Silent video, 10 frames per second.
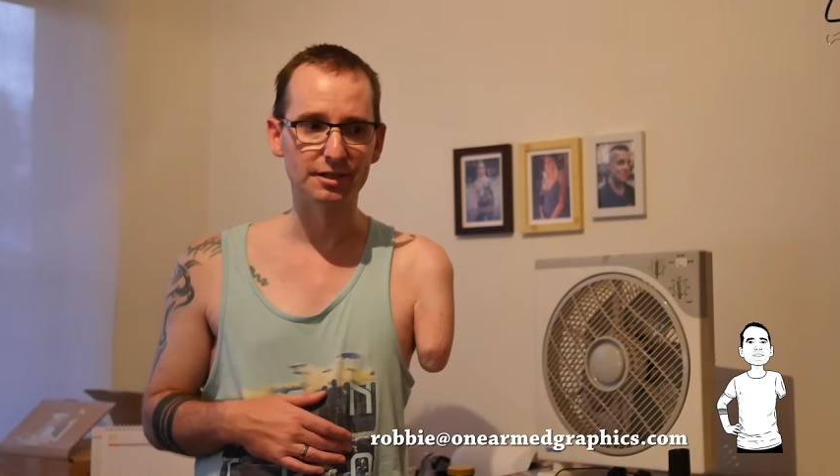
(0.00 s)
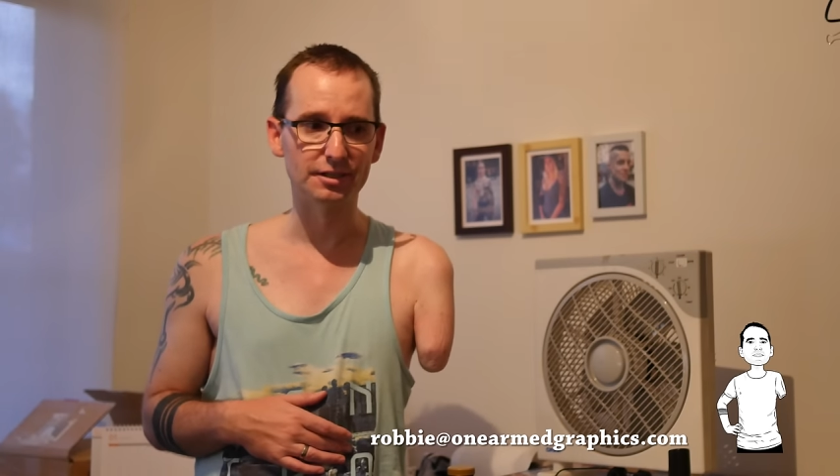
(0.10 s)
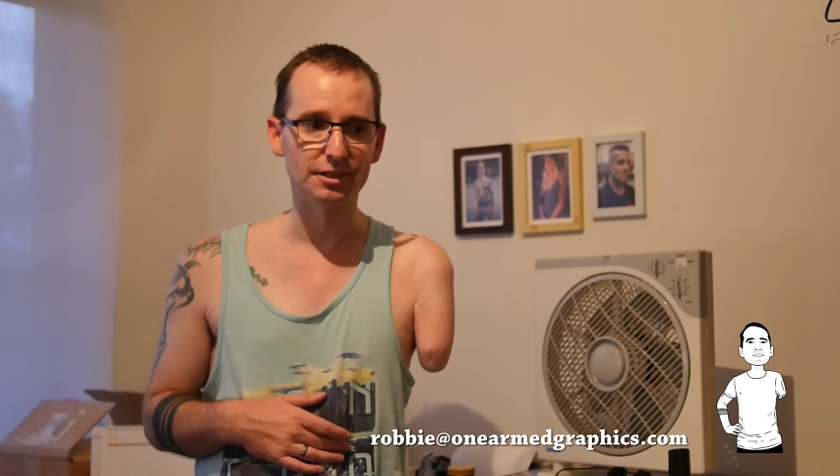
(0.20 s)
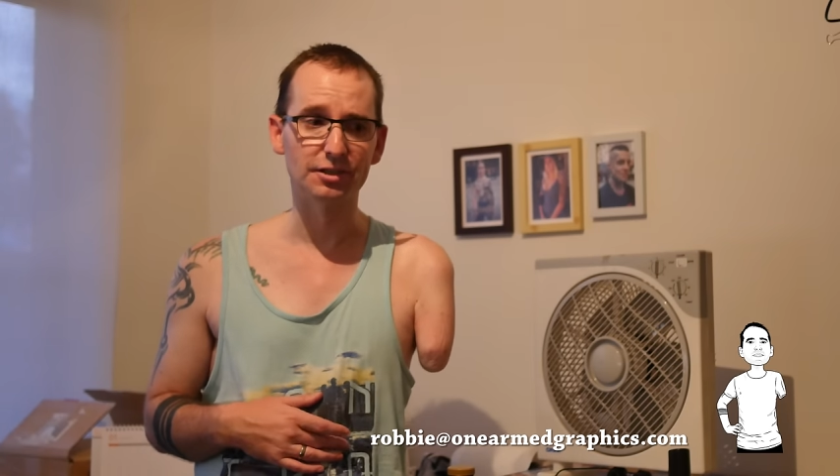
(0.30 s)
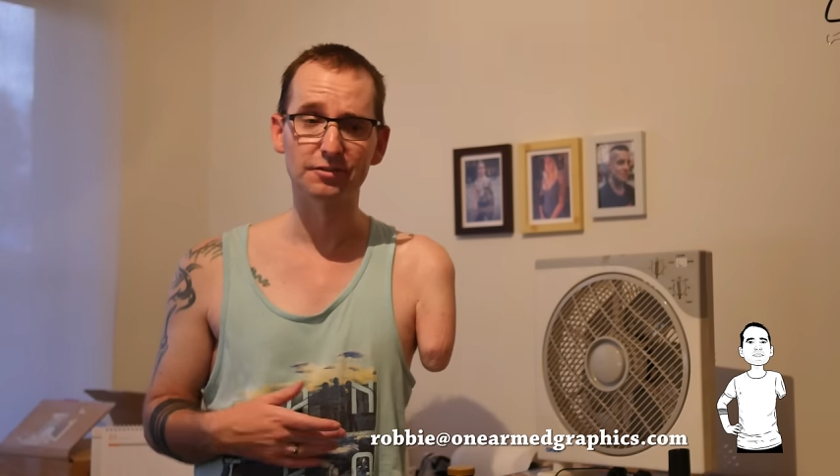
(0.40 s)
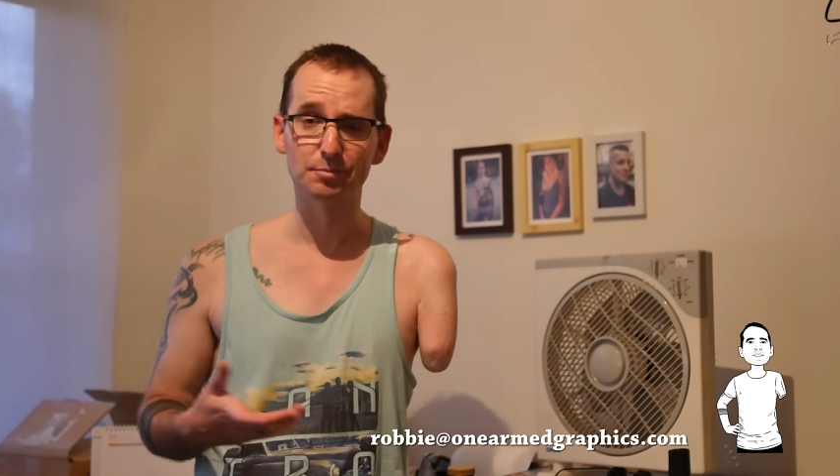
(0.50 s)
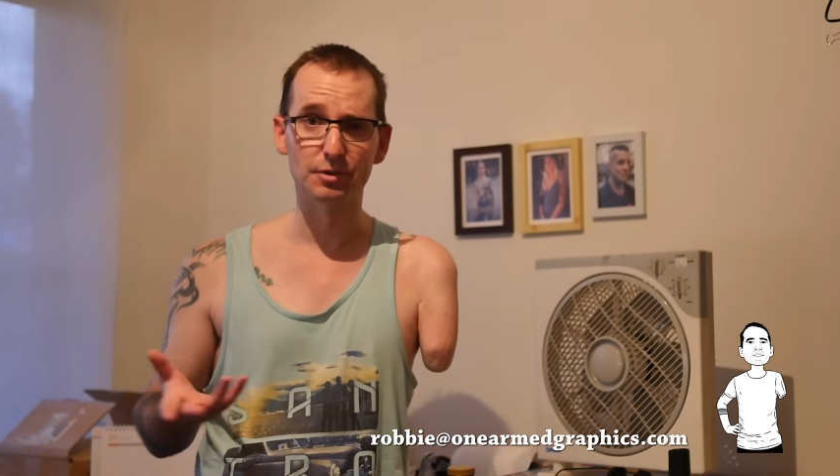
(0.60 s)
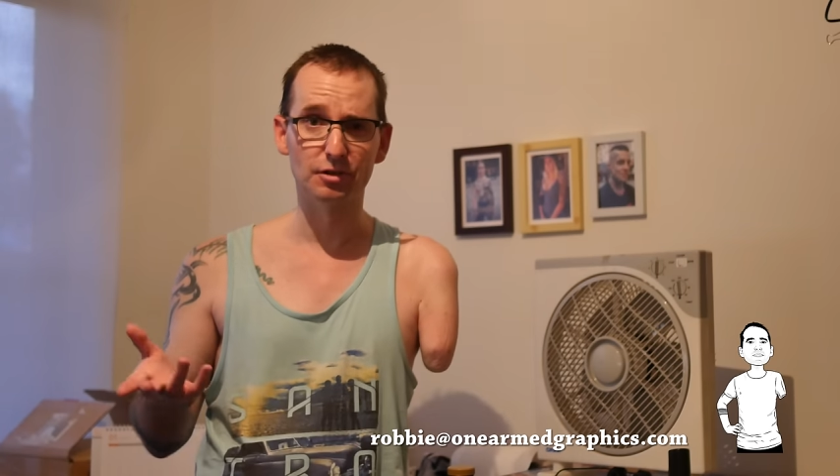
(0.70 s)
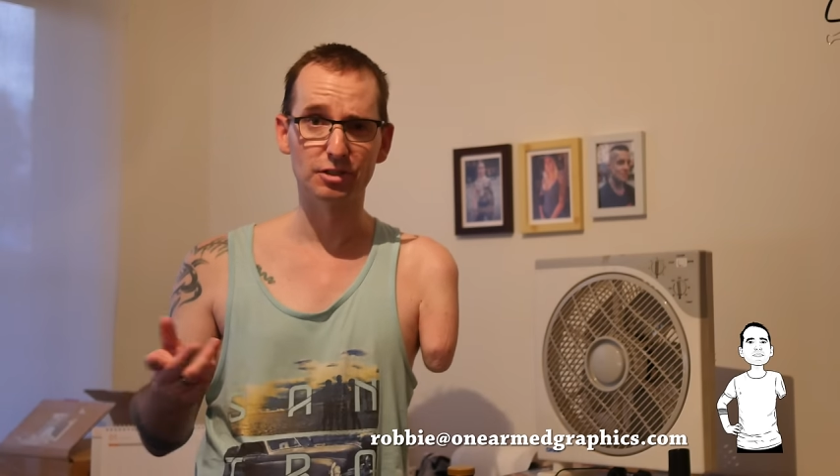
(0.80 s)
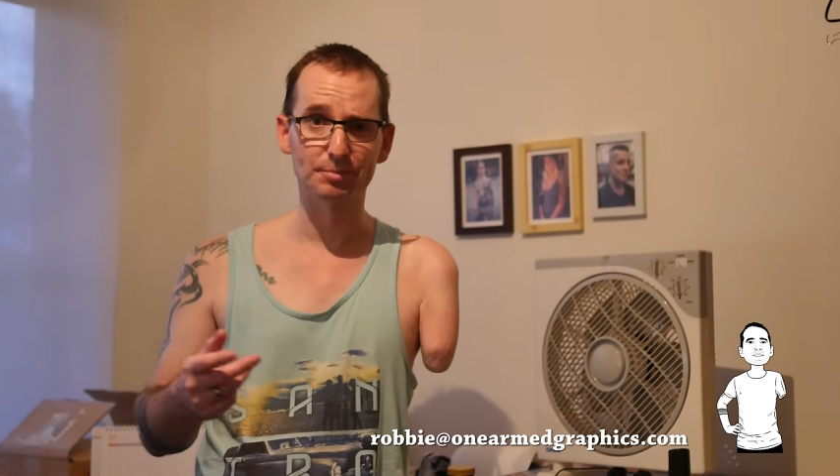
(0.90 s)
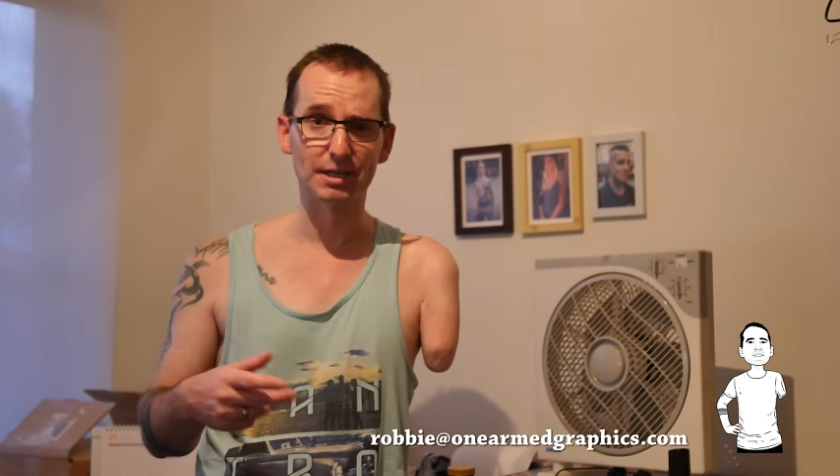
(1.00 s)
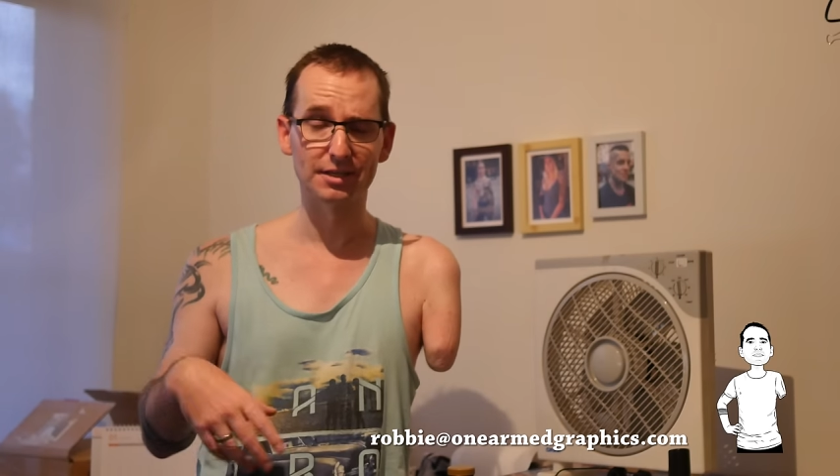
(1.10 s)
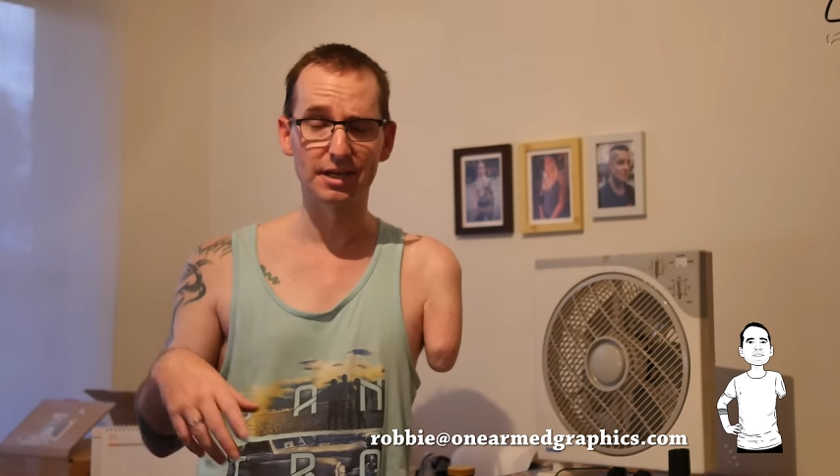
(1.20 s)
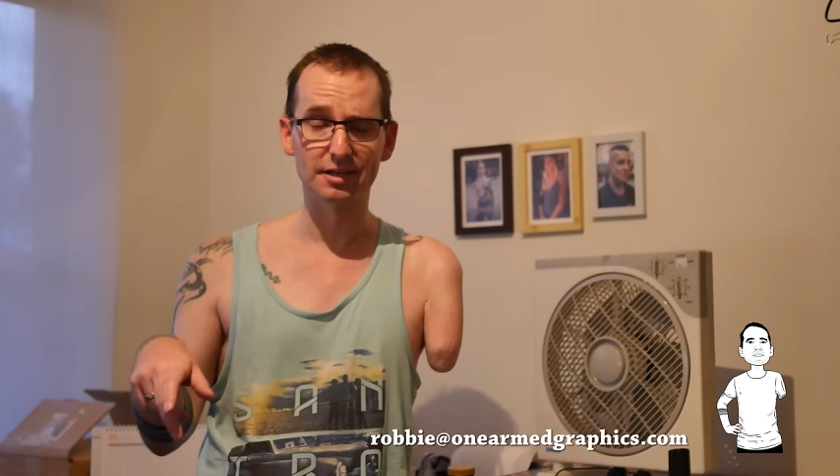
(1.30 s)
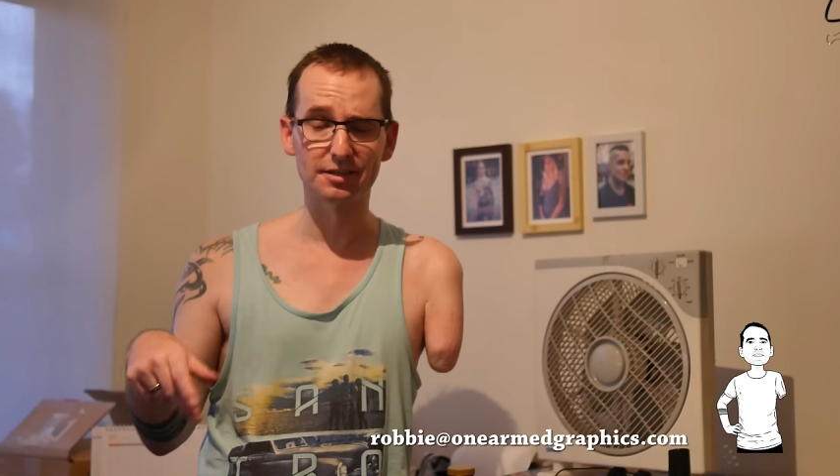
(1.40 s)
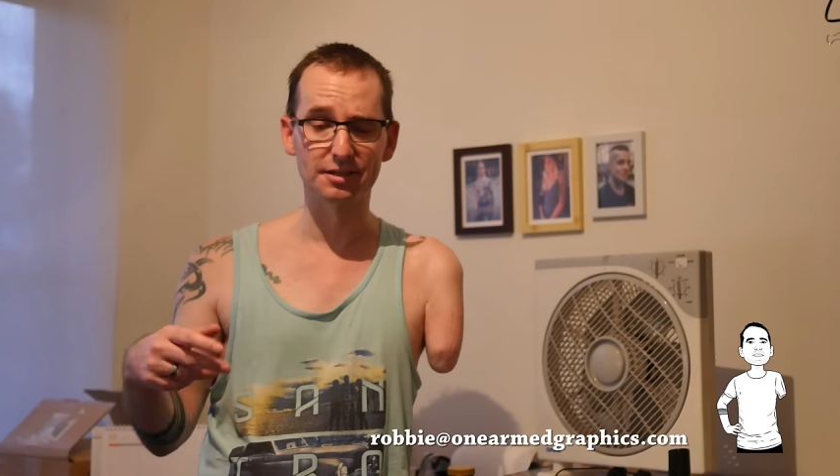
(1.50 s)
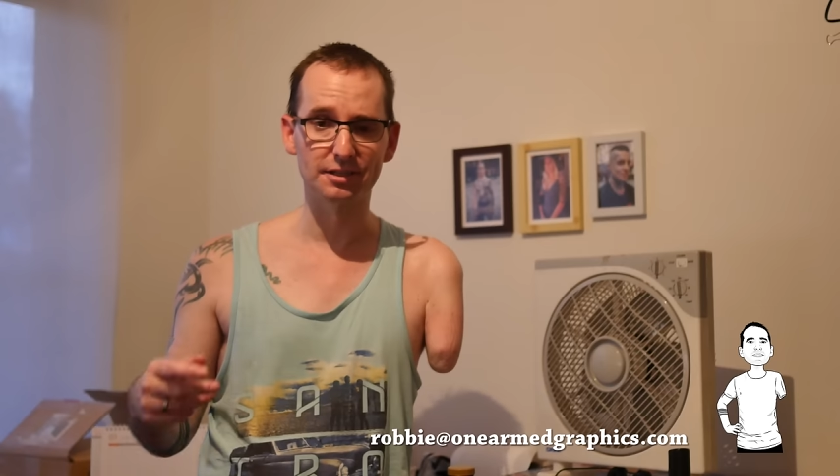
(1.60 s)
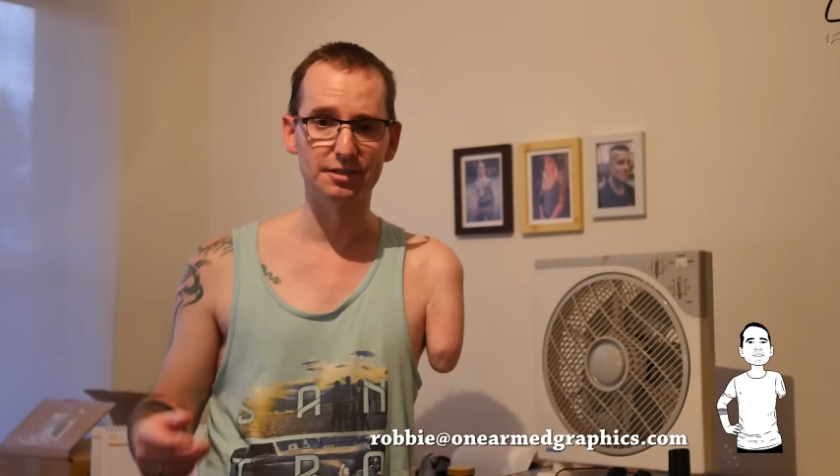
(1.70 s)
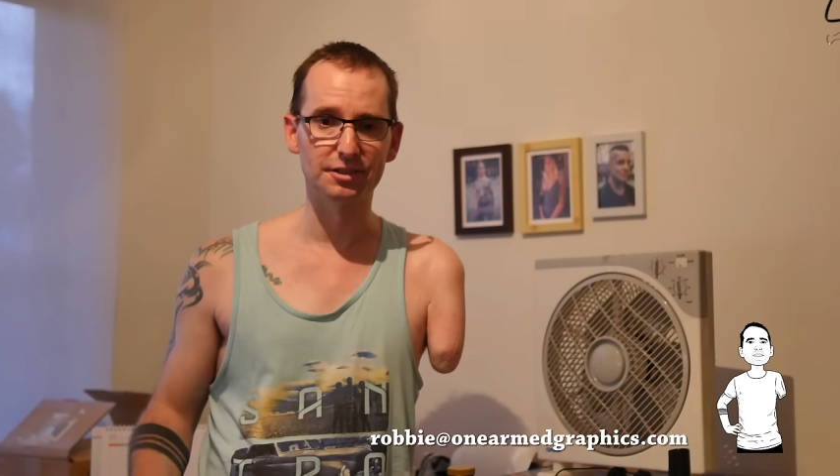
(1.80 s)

and I've blogged about that in the